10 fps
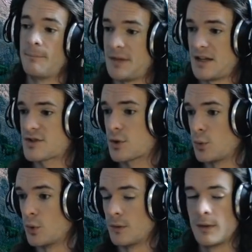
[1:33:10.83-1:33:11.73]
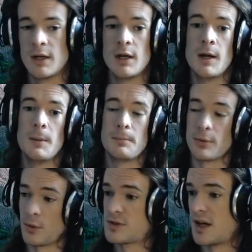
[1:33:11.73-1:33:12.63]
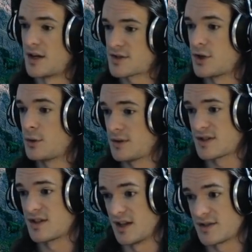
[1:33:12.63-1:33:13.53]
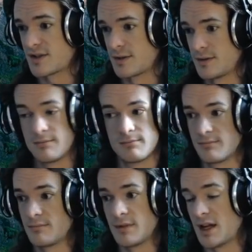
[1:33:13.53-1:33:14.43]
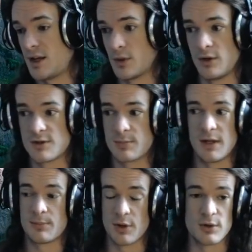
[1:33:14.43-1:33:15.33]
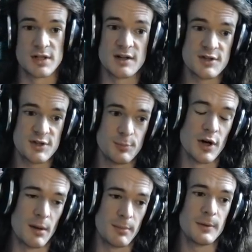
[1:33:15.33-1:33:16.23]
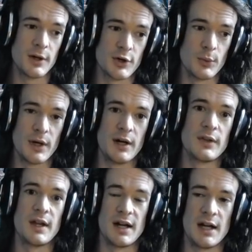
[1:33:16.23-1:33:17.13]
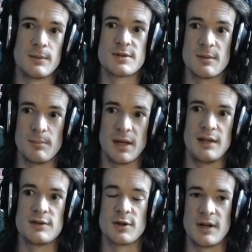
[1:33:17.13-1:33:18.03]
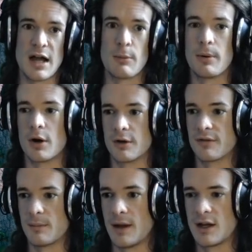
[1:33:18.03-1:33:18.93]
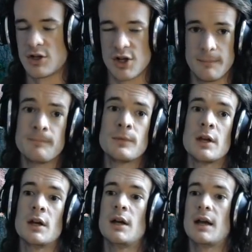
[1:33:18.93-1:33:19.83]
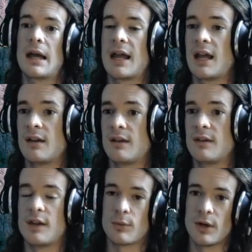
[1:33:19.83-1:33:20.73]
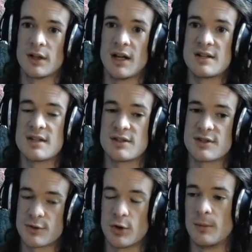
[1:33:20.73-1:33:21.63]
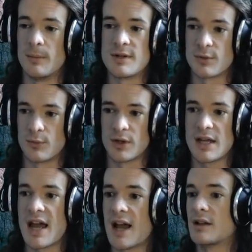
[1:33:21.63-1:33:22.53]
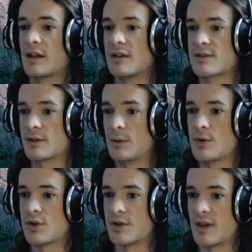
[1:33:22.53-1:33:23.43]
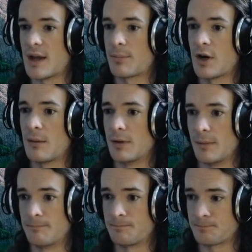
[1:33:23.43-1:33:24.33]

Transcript: That's cool. Protoss noticed this. Anyone who's played Protoss, you probably are aware that Hydras and Banes are now part of the matchup. And they realize that Storm is a really elegant solution to that problem.